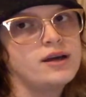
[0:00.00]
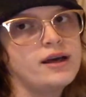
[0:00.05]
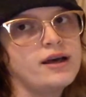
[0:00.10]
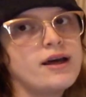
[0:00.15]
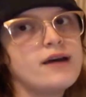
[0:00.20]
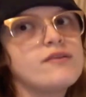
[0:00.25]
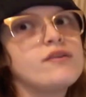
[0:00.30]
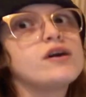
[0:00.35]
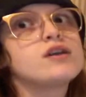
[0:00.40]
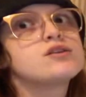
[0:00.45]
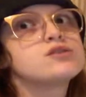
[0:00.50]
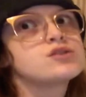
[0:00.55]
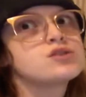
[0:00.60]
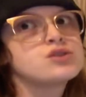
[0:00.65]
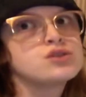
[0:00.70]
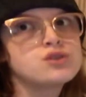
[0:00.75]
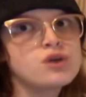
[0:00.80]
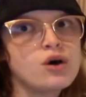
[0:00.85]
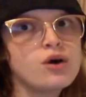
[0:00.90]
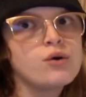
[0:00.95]
And that is
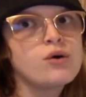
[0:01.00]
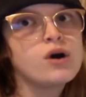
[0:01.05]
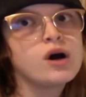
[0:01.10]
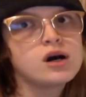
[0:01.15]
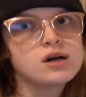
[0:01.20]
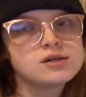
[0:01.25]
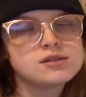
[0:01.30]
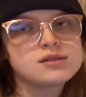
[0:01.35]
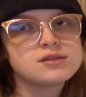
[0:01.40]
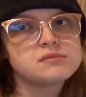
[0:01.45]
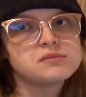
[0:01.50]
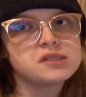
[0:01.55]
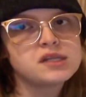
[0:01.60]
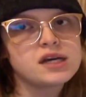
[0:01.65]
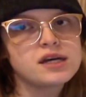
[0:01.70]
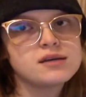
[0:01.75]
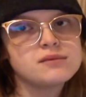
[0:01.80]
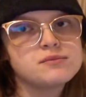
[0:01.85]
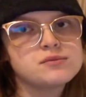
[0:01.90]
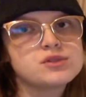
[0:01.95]
so hard
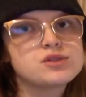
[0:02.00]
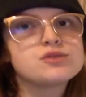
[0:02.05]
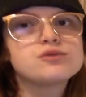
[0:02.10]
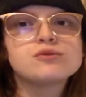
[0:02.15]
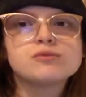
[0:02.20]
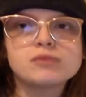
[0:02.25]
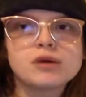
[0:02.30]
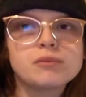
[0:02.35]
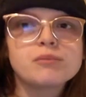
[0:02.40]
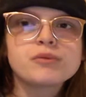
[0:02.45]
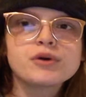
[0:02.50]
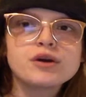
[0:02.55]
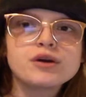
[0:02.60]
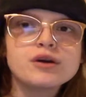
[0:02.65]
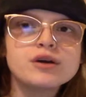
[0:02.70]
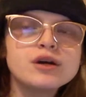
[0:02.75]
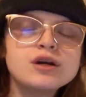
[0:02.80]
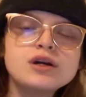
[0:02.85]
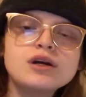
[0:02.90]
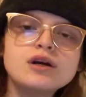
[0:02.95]
sometimes to remember
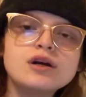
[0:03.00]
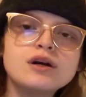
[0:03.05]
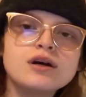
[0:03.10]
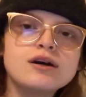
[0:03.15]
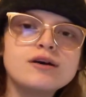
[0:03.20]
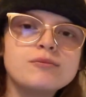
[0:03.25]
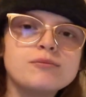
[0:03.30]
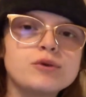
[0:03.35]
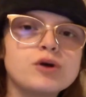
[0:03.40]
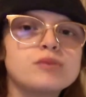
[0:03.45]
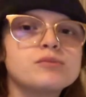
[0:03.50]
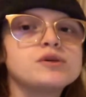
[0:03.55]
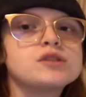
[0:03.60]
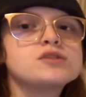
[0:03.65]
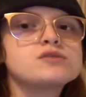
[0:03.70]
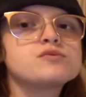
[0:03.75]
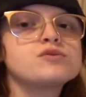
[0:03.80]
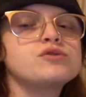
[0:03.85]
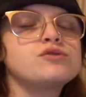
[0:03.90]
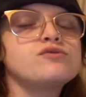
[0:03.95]

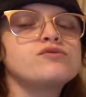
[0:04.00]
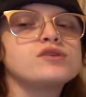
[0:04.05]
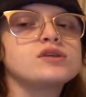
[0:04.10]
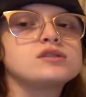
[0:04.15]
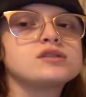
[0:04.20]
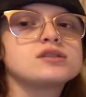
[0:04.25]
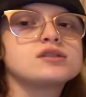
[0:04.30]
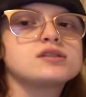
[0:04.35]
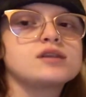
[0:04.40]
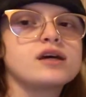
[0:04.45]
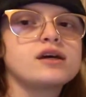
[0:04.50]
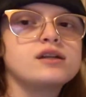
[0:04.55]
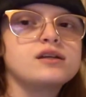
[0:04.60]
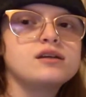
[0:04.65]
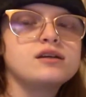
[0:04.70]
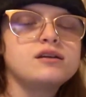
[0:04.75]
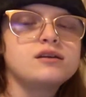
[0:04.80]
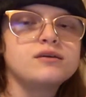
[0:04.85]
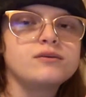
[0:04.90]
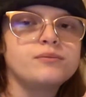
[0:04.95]
moments when you felt
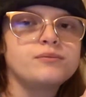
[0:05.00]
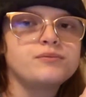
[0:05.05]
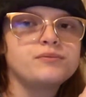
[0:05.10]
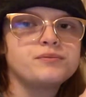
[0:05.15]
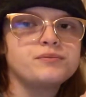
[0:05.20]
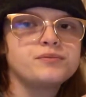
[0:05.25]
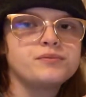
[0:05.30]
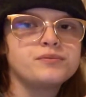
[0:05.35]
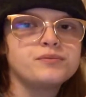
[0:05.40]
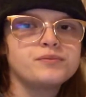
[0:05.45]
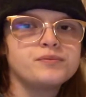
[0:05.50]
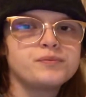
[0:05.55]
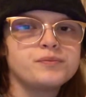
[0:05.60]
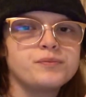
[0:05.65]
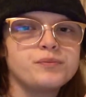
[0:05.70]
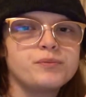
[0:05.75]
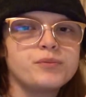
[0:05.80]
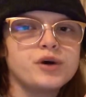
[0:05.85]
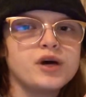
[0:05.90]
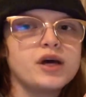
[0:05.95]
excited.
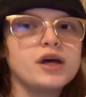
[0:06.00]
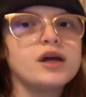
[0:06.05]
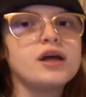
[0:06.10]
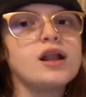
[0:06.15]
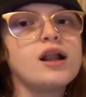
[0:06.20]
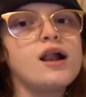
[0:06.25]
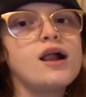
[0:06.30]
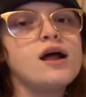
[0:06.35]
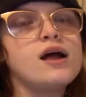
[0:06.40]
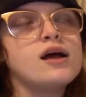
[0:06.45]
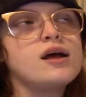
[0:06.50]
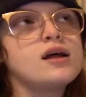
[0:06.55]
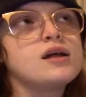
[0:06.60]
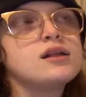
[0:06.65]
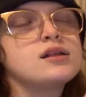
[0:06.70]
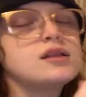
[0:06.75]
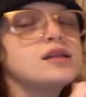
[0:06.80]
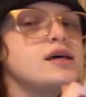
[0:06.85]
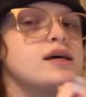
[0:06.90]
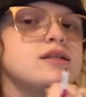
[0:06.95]
But
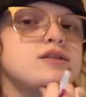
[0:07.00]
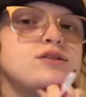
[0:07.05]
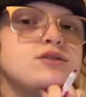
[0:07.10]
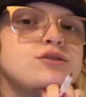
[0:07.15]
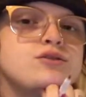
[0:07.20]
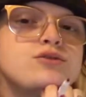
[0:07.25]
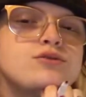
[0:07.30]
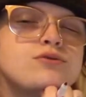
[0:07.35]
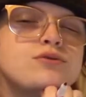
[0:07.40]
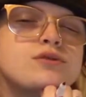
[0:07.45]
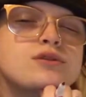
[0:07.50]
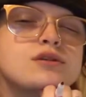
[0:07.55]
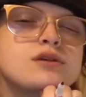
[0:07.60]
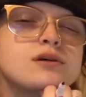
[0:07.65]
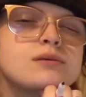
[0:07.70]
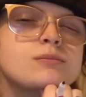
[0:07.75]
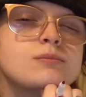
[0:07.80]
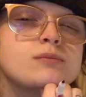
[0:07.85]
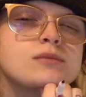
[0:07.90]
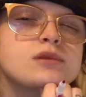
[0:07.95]
let's do
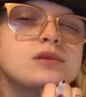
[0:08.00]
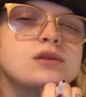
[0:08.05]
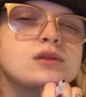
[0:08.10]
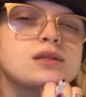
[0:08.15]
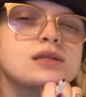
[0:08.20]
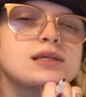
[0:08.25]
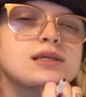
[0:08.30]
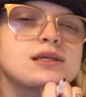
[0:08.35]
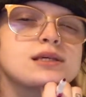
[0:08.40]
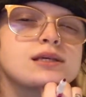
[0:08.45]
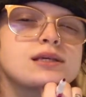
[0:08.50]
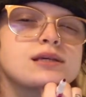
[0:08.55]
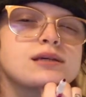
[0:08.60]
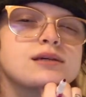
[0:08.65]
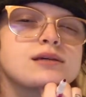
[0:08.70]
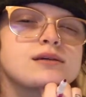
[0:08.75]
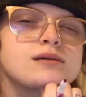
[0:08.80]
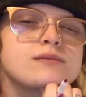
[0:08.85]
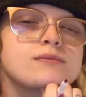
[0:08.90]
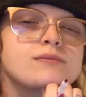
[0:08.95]
some
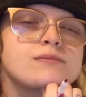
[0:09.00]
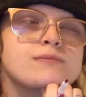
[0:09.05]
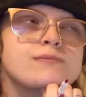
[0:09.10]
thinking.